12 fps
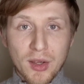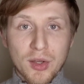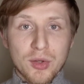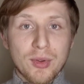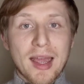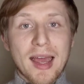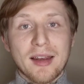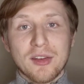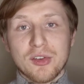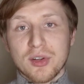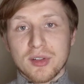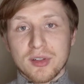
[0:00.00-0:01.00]
You can't
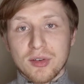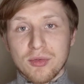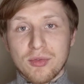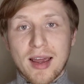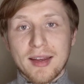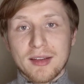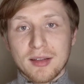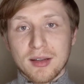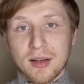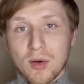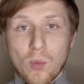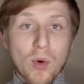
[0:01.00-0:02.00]
just write
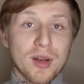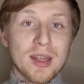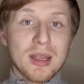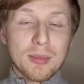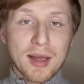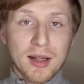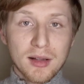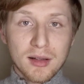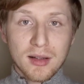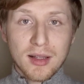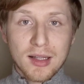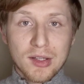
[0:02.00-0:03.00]
one
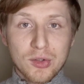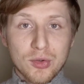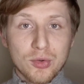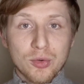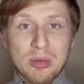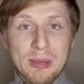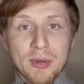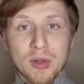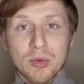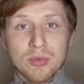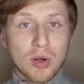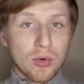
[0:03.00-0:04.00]
email to people
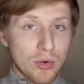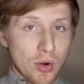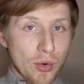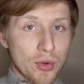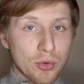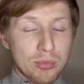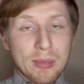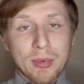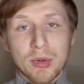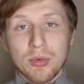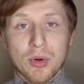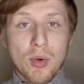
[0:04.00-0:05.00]
who don't know you, people
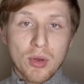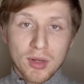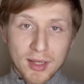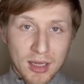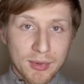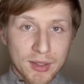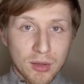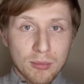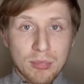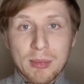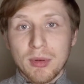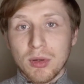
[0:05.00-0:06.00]
who know you a little bit, and
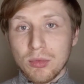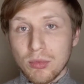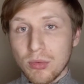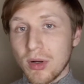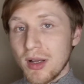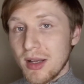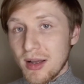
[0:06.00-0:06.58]
people who